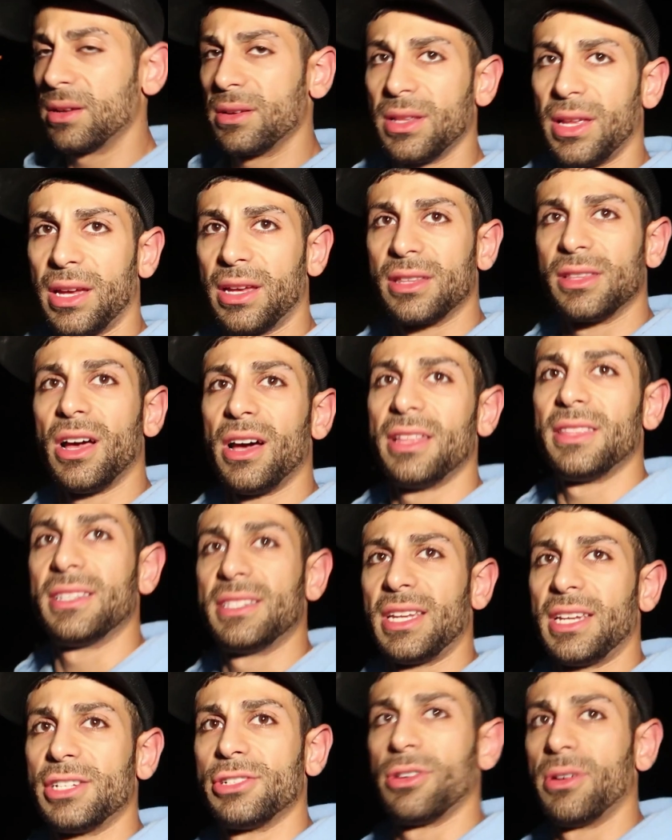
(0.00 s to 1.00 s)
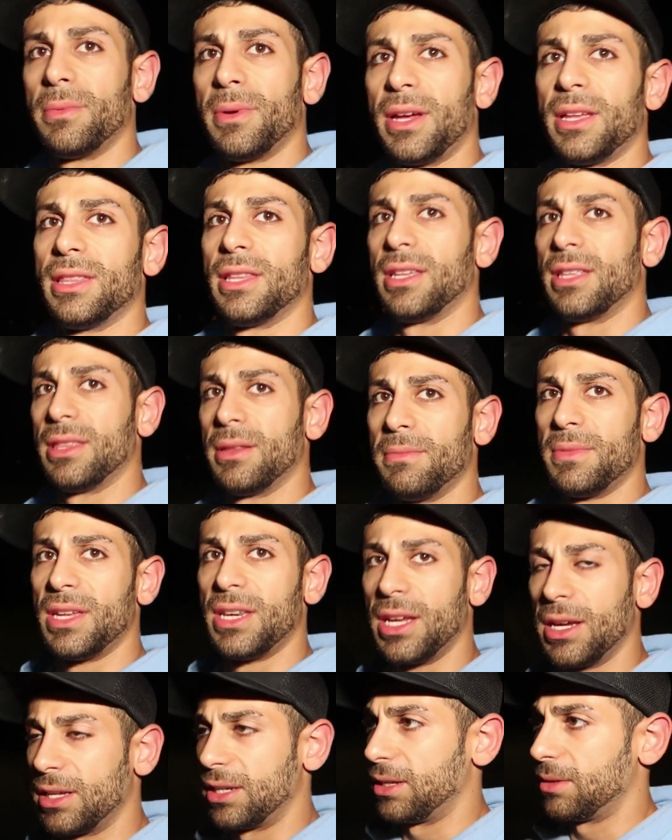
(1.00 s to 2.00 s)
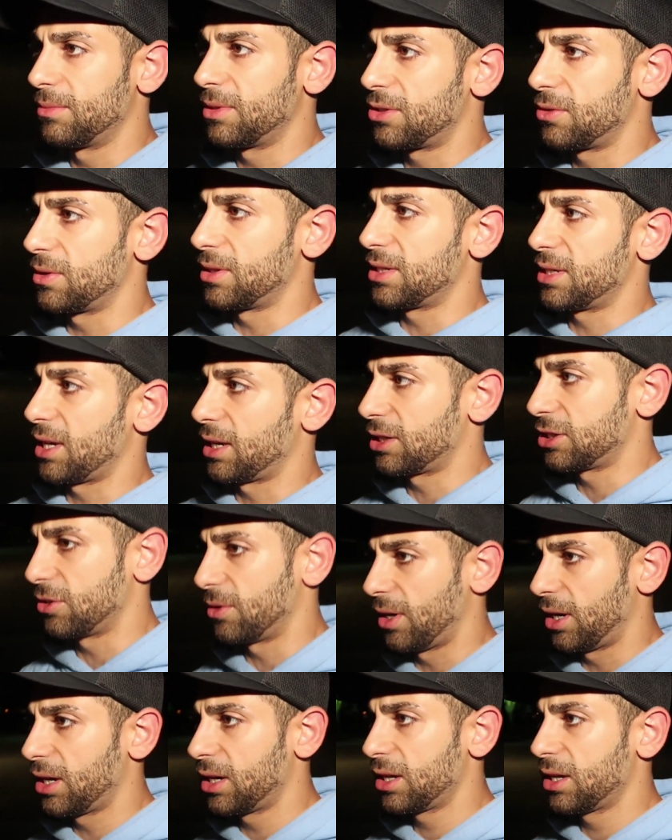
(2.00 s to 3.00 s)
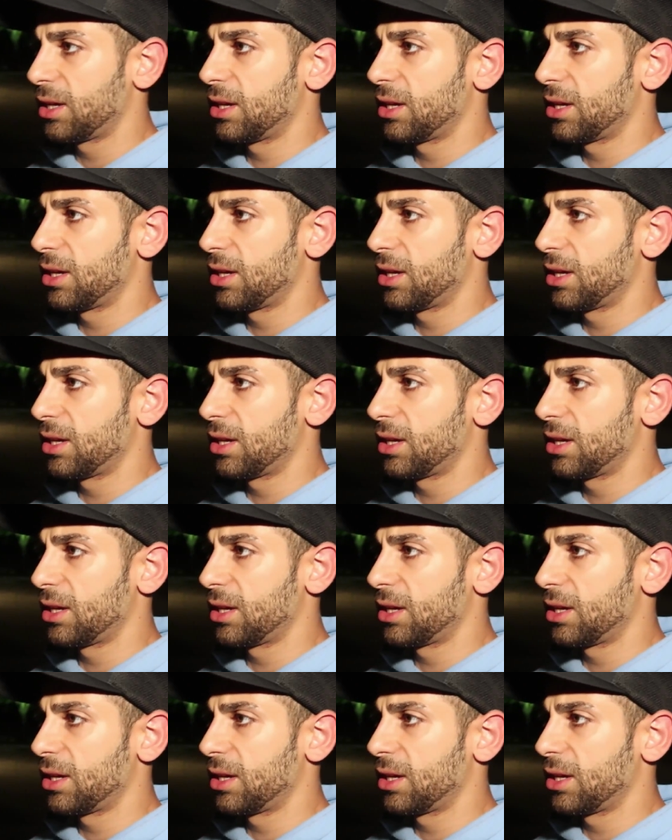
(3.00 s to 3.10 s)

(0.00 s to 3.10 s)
Like, not in the sanctuary, but in the, in the median in between the sanctuary.